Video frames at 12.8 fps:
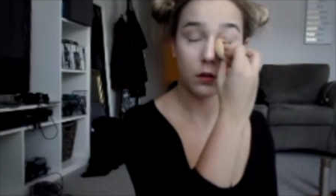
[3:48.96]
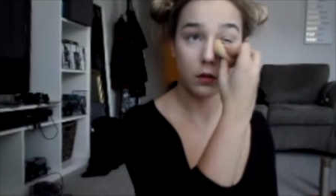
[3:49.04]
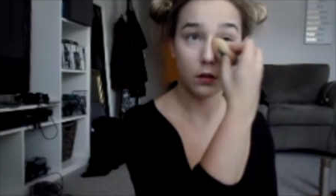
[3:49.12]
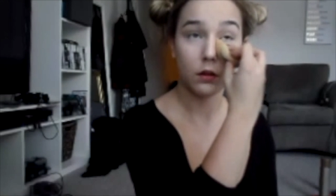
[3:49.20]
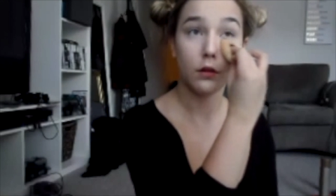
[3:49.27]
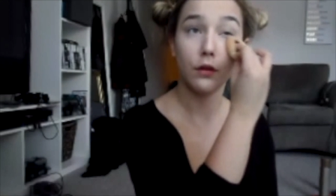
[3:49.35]

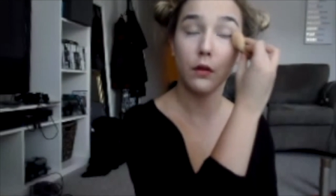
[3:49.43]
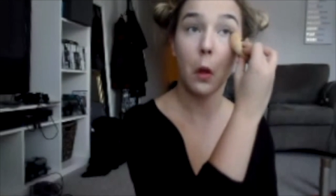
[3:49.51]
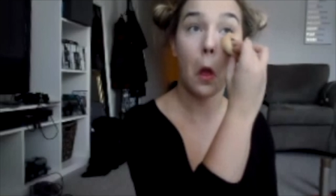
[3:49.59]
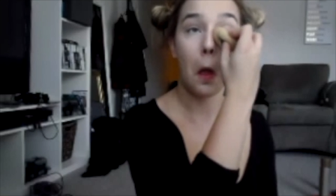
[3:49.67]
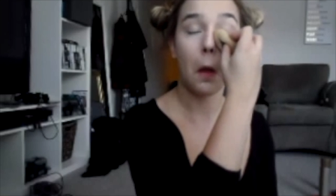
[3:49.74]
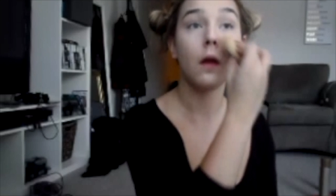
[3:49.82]
Because of the
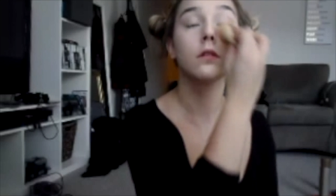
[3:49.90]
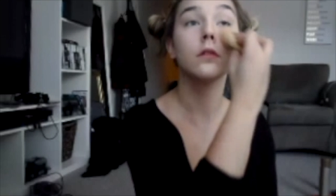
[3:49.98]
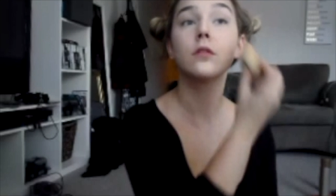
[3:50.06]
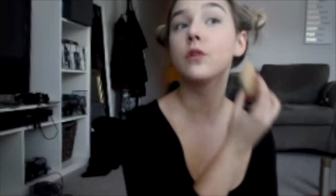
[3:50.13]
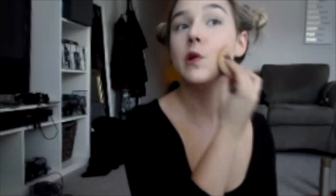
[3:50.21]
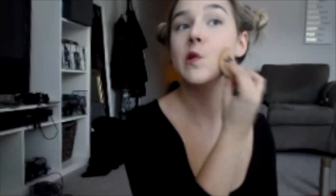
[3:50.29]
fast forward in
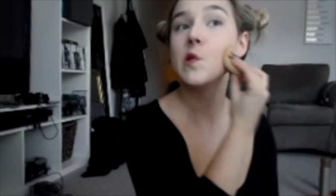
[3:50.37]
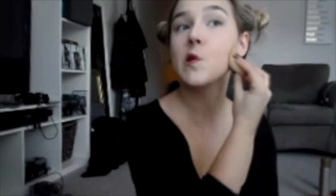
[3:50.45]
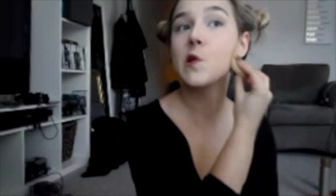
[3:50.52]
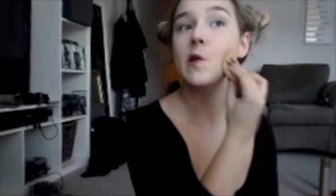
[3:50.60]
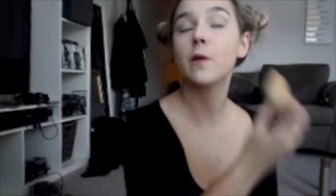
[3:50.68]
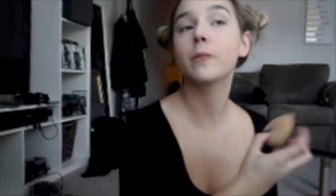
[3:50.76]
this video,
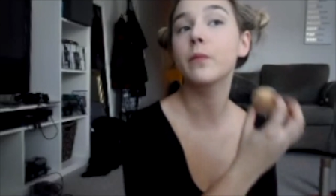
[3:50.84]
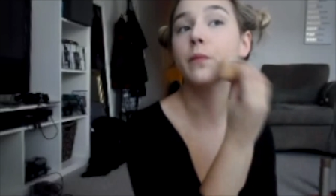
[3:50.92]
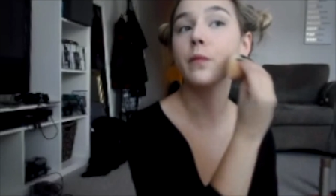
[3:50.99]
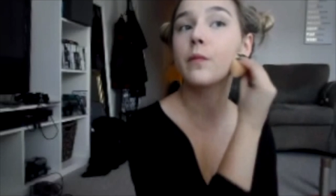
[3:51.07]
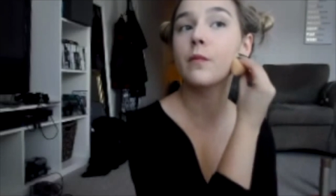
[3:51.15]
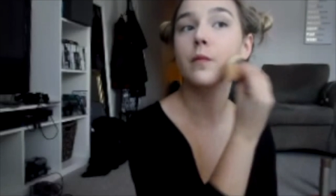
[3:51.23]
I feel
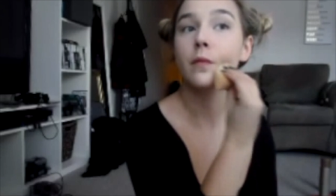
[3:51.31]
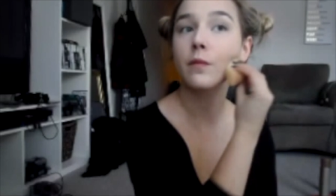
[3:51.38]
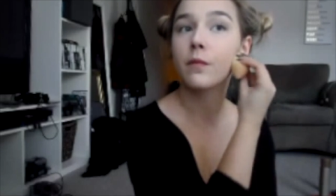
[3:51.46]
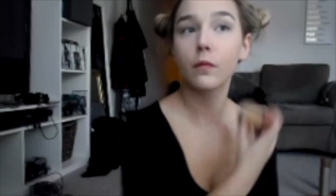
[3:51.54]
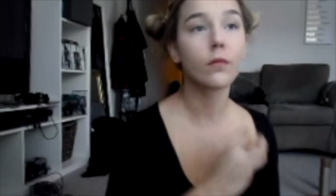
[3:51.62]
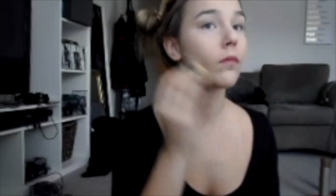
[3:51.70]
like it looks
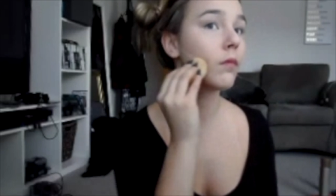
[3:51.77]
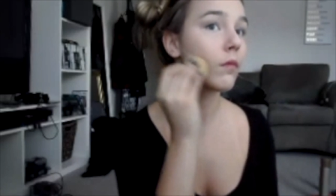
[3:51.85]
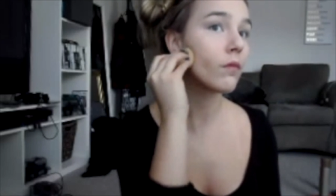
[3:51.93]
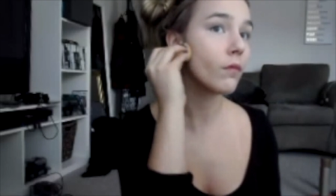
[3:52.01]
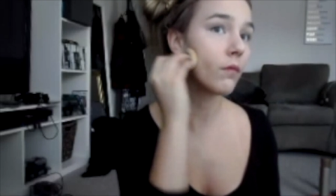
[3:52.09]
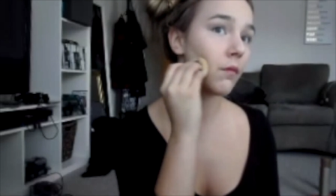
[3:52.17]
like I'm
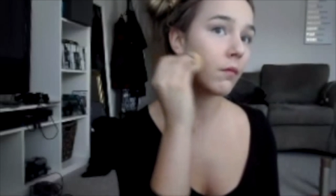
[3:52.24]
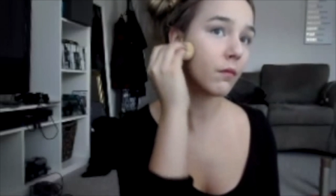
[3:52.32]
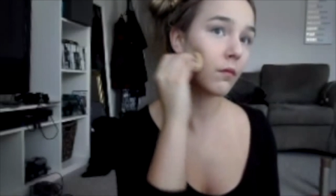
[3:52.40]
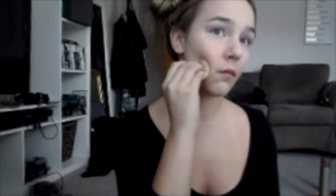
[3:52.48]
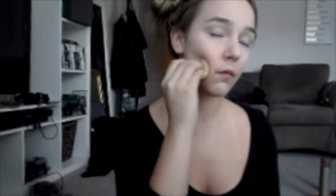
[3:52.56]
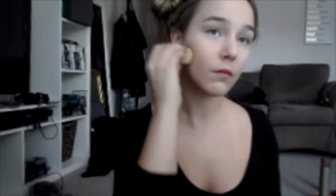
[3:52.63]
just like
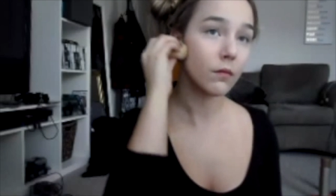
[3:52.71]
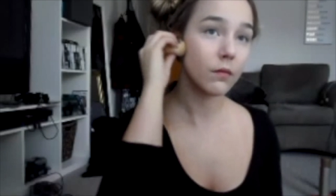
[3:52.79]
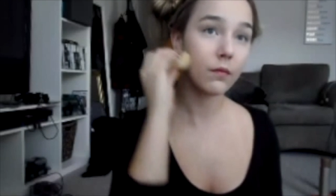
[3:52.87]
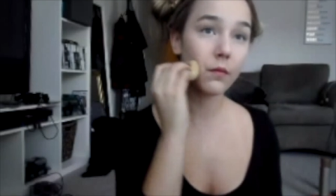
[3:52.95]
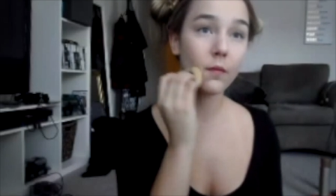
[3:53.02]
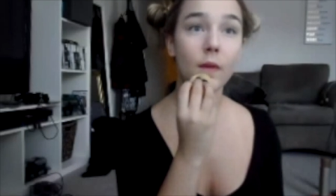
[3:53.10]

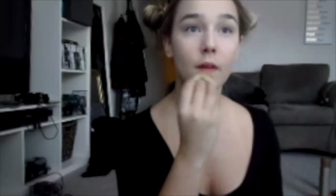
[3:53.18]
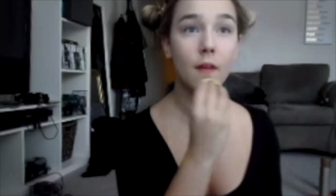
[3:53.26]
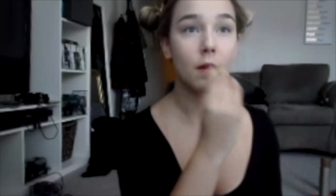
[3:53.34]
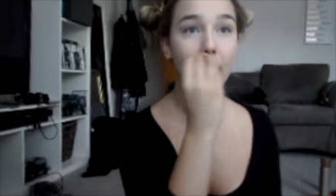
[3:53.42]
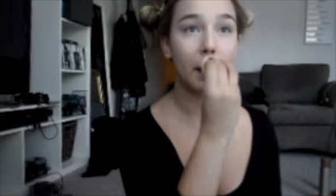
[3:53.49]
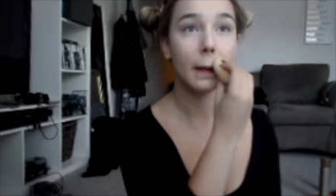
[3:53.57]

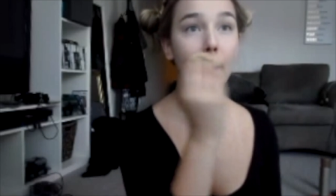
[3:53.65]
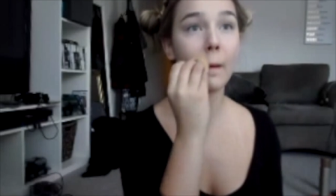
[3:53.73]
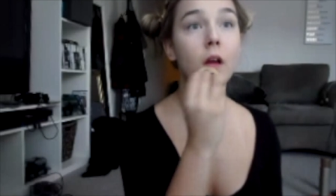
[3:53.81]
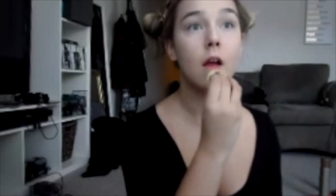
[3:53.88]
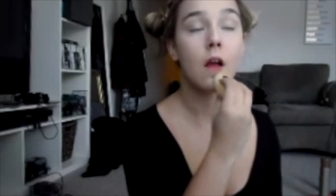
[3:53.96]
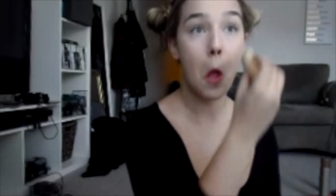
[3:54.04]
brushing
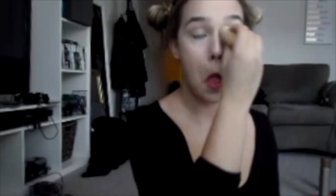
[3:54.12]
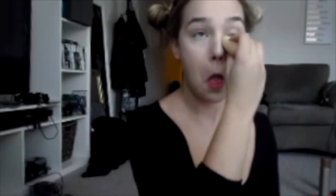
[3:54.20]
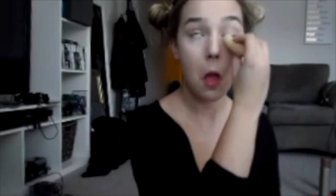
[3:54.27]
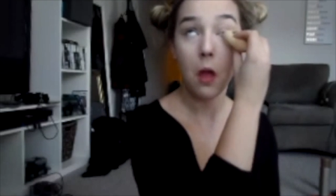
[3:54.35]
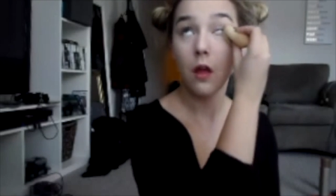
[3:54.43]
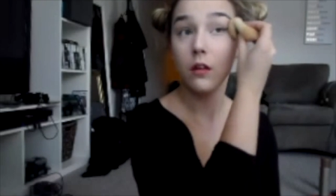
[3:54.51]
it out, but
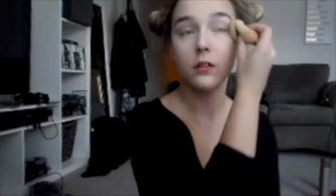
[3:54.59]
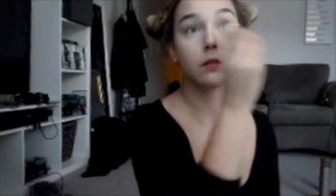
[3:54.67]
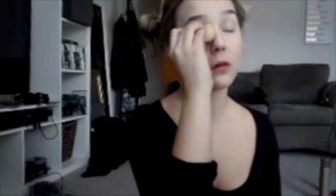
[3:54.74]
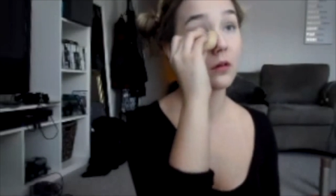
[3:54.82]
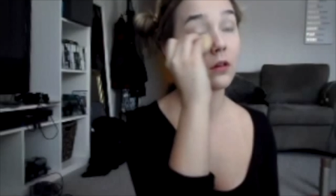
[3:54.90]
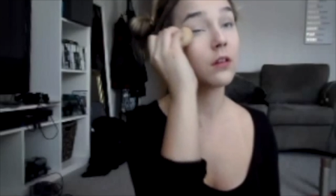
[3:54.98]
I'm actually
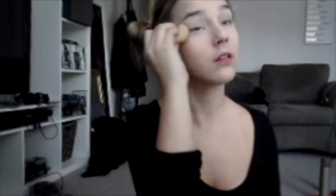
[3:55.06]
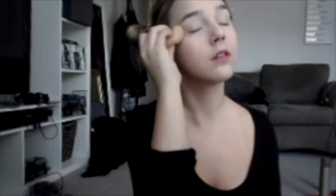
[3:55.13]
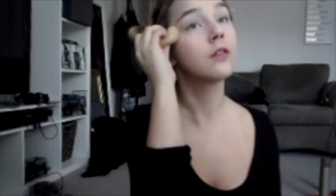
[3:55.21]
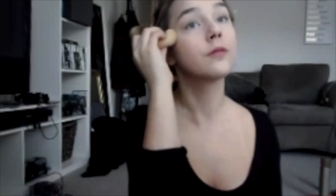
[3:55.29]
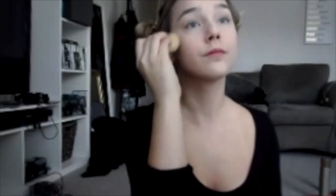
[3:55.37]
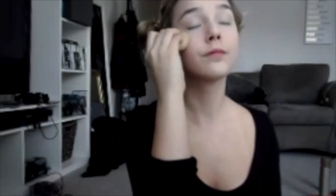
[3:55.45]
dabbing.
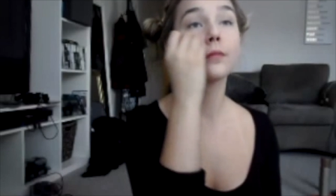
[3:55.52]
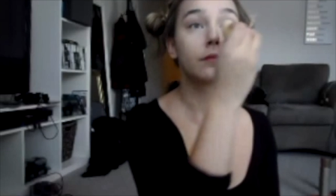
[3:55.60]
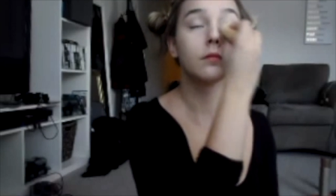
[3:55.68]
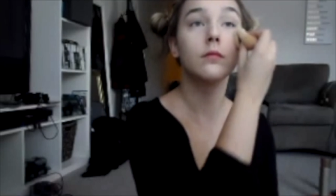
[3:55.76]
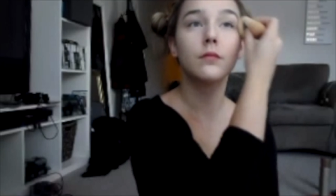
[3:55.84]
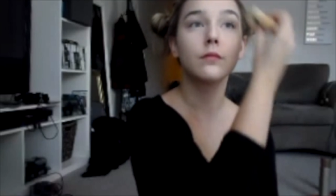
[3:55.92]
I'm
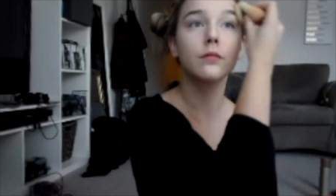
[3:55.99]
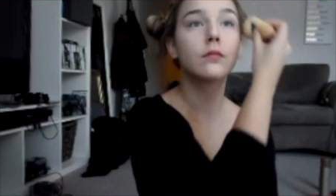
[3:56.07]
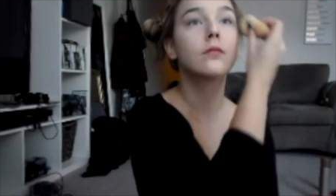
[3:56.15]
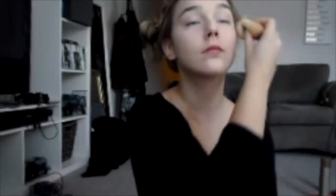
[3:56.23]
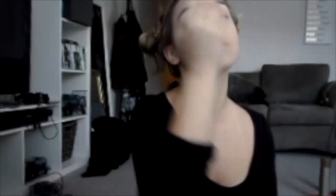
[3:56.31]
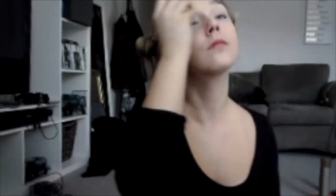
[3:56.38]
dabbing,
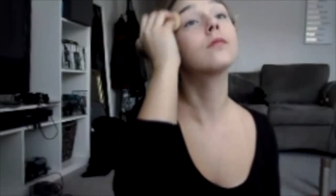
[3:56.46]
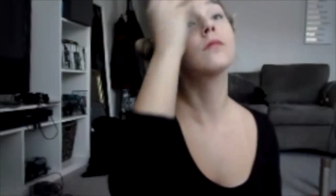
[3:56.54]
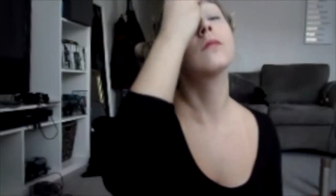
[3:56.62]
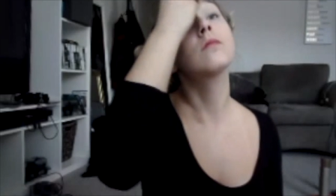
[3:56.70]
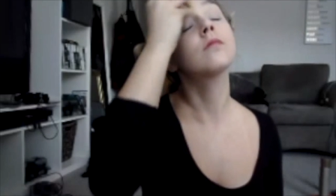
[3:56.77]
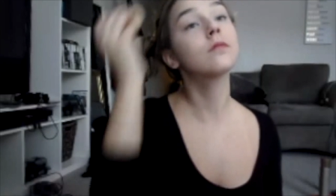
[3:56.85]
always
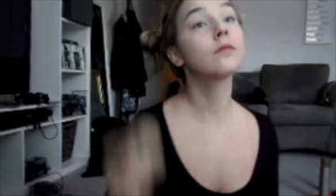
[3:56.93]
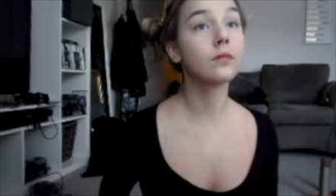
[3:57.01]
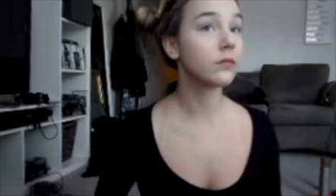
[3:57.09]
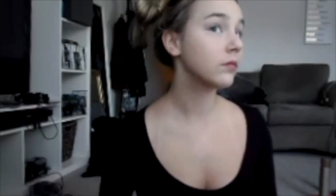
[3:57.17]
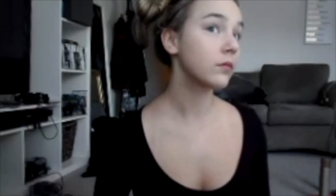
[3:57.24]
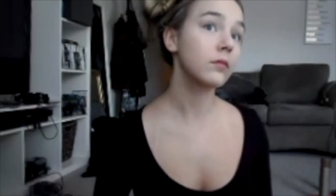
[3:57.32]
dabbing with the
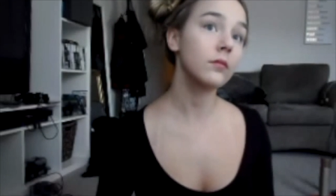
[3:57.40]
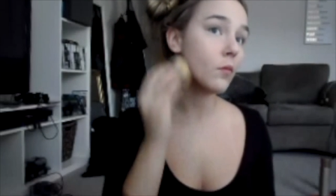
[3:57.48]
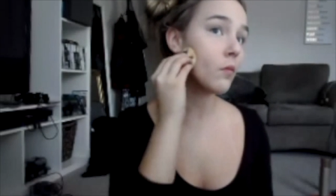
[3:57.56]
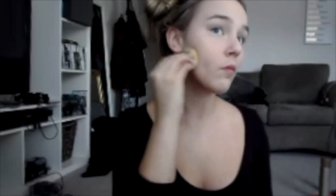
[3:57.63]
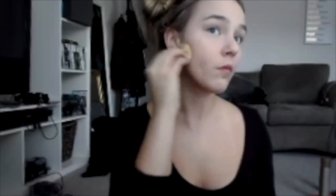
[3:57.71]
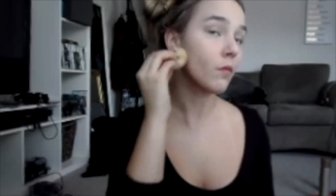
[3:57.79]
beauty blender,
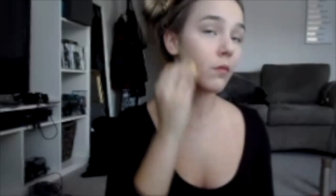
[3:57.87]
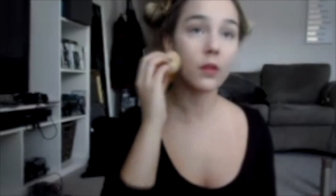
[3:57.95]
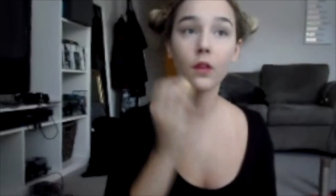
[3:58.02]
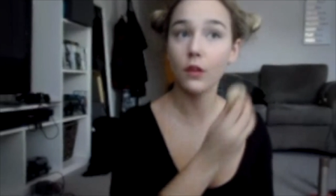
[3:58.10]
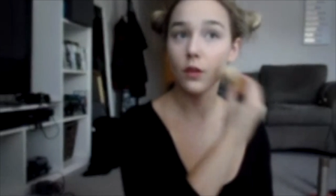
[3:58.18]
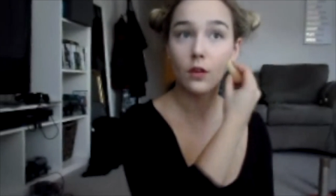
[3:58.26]

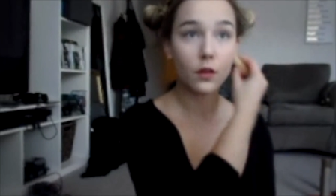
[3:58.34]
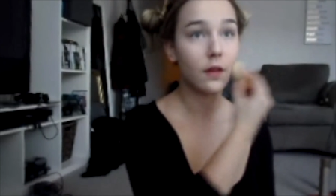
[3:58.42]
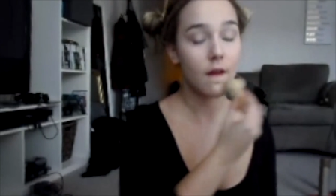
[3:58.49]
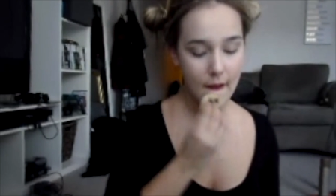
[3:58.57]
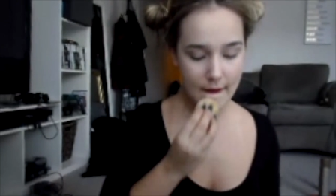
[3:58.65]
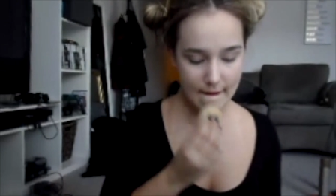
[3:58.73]
just
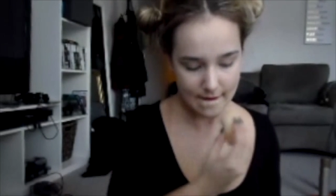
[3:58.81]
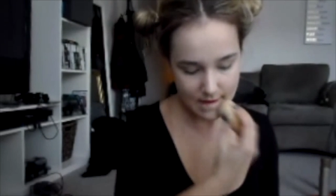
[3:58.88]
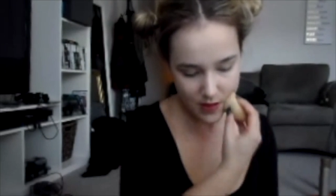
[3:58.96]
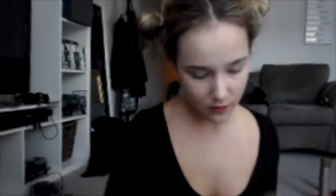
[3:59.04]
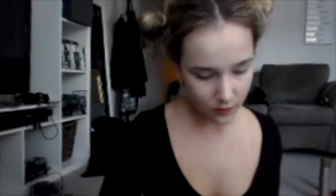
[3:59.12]
so you know.